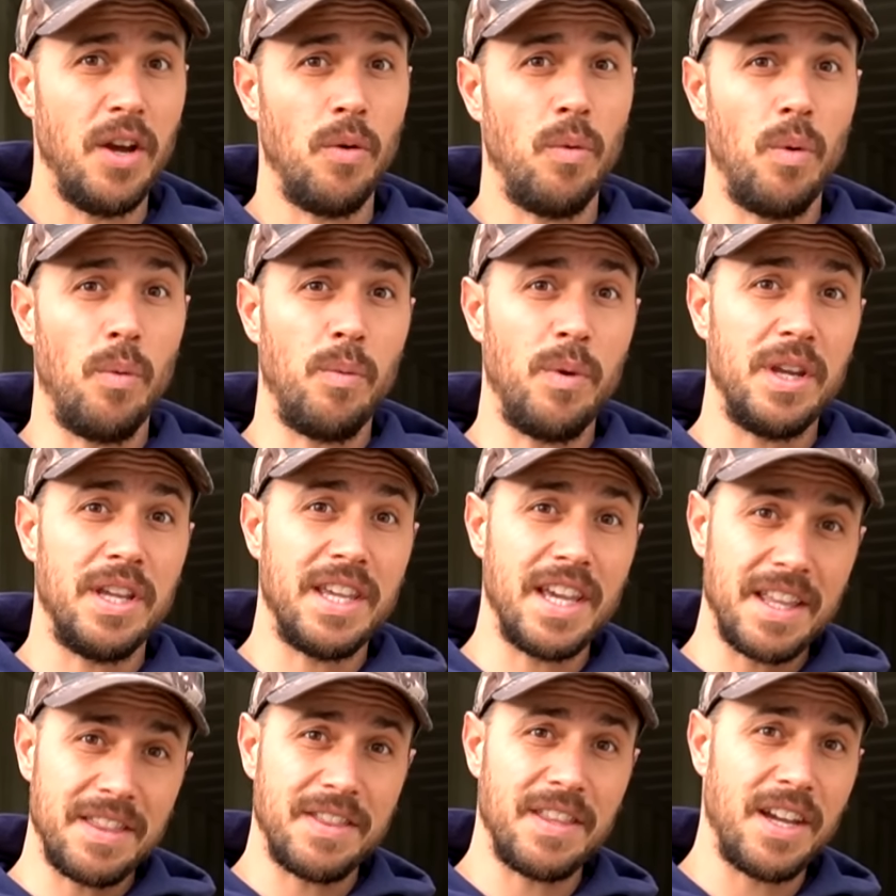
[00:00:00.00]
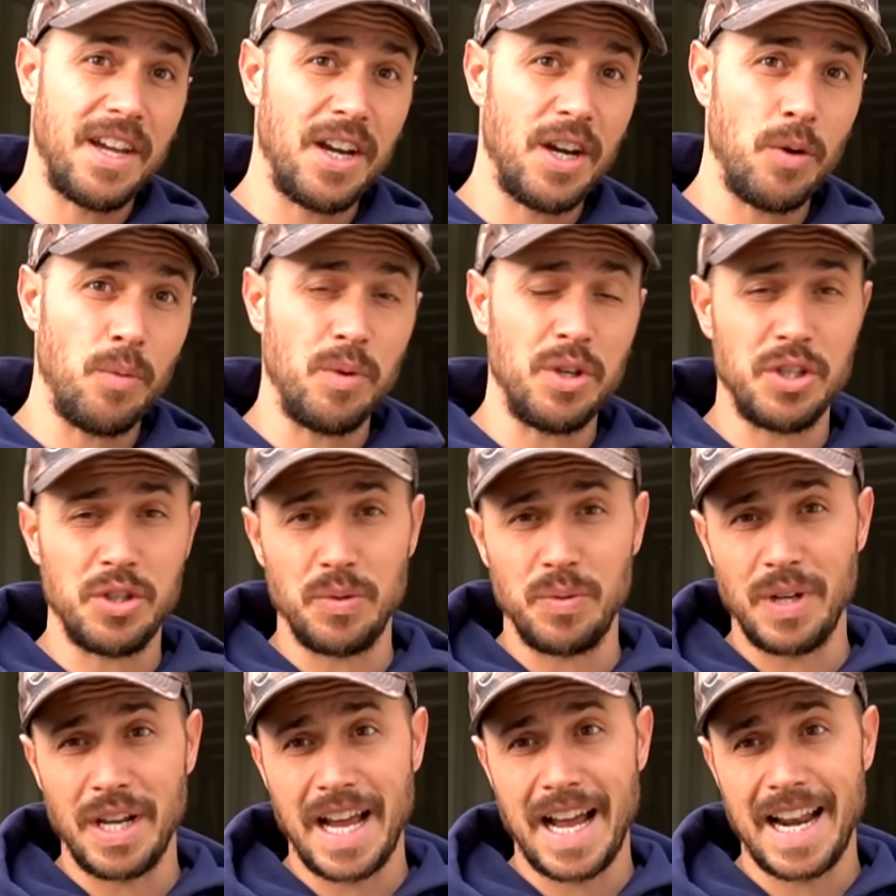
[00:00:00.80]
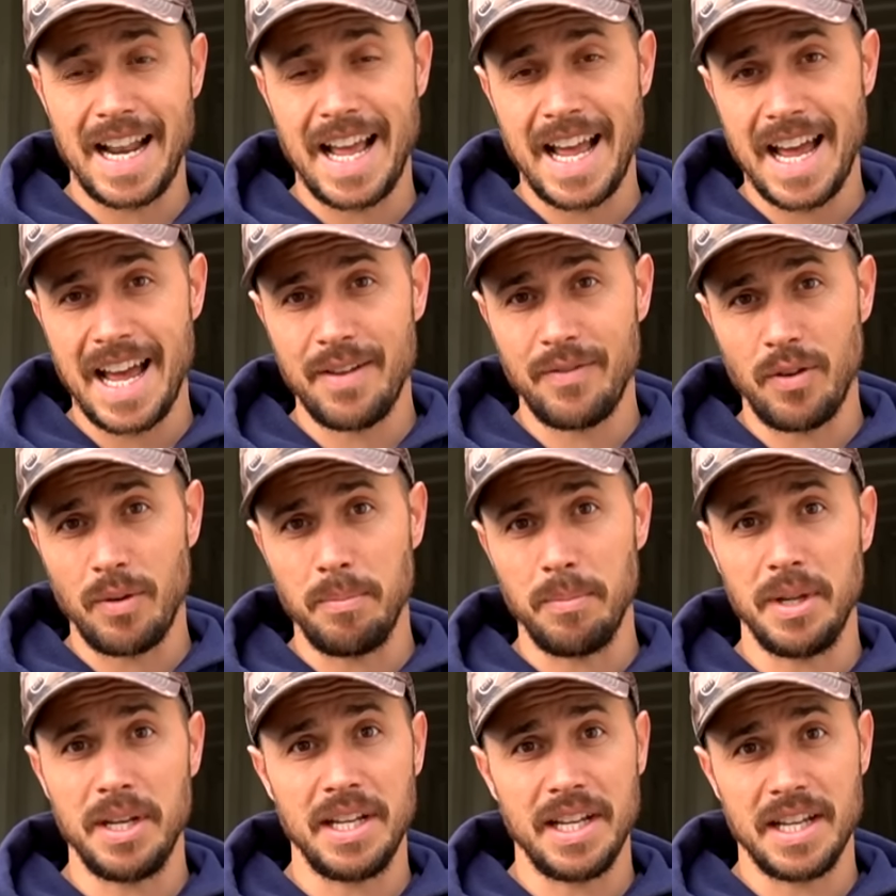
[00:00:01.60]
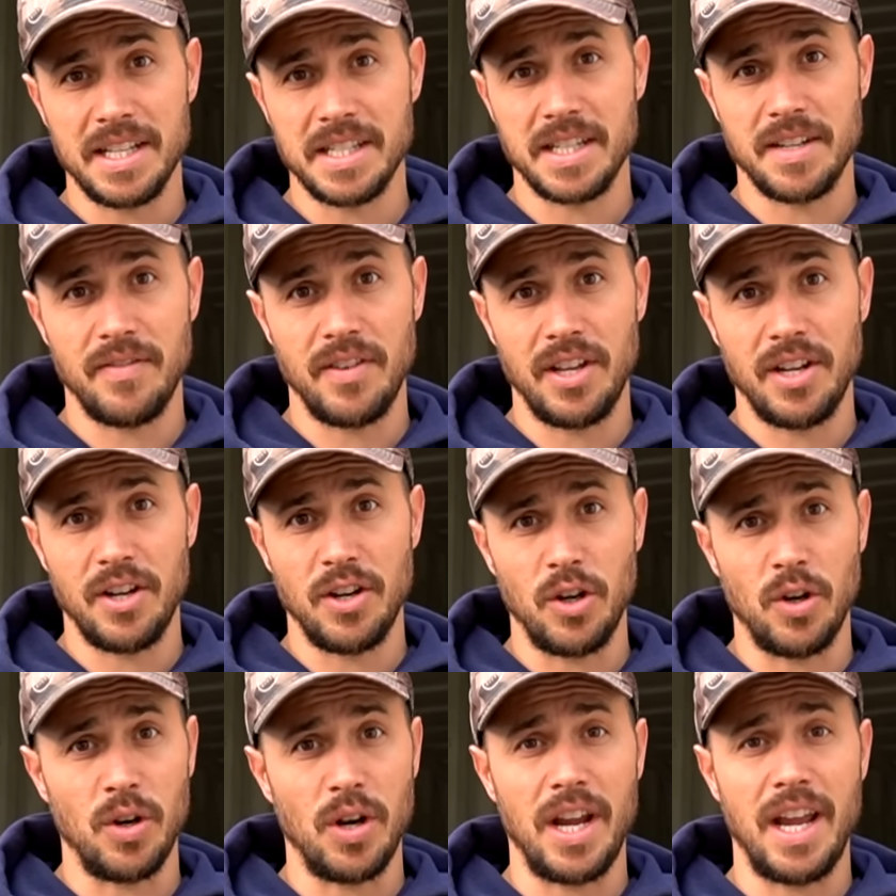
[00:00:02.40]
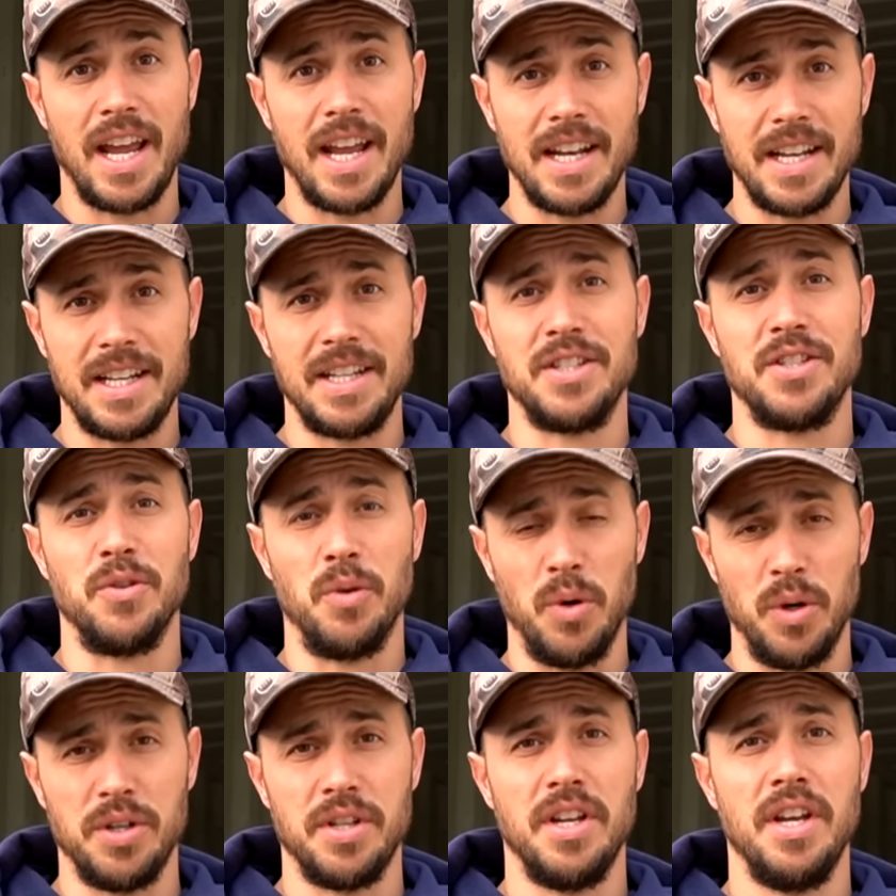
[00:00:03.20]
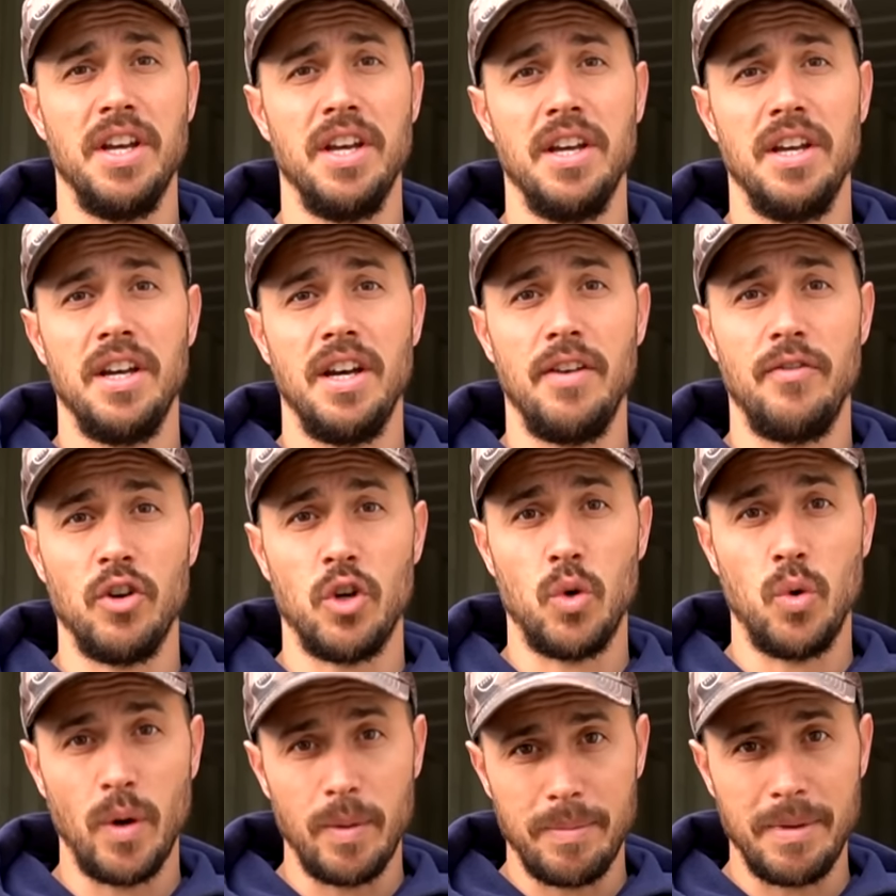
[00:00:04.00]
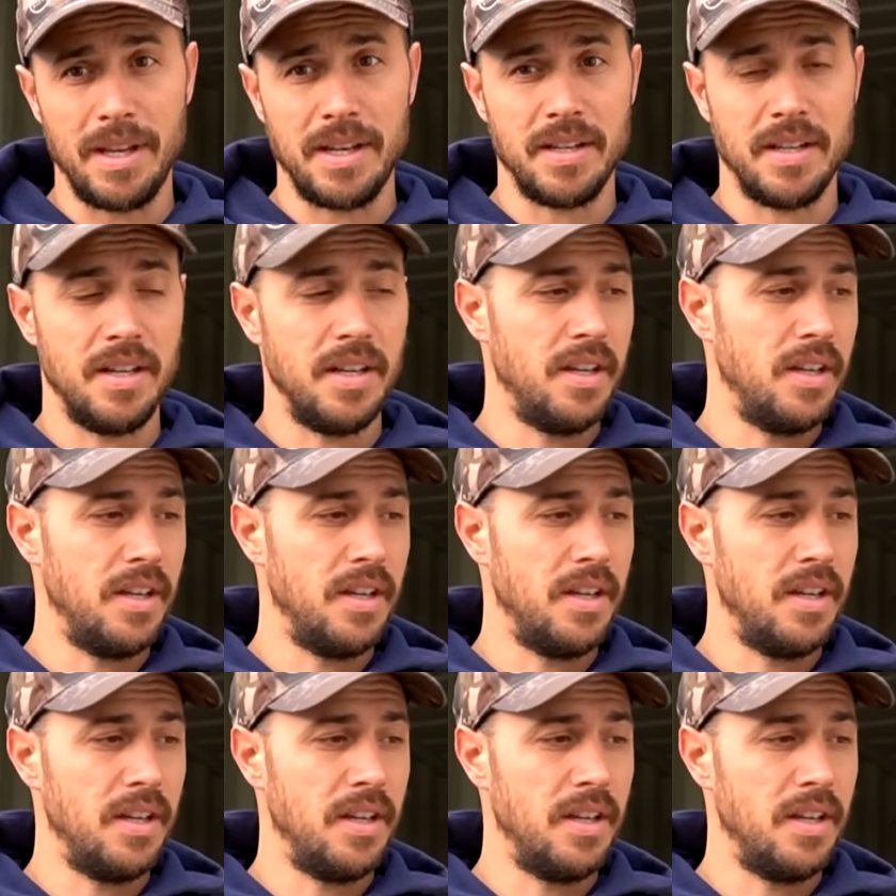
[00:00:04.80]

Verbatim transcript: When we get there, we do not have a mini excavator or any sort of equipment.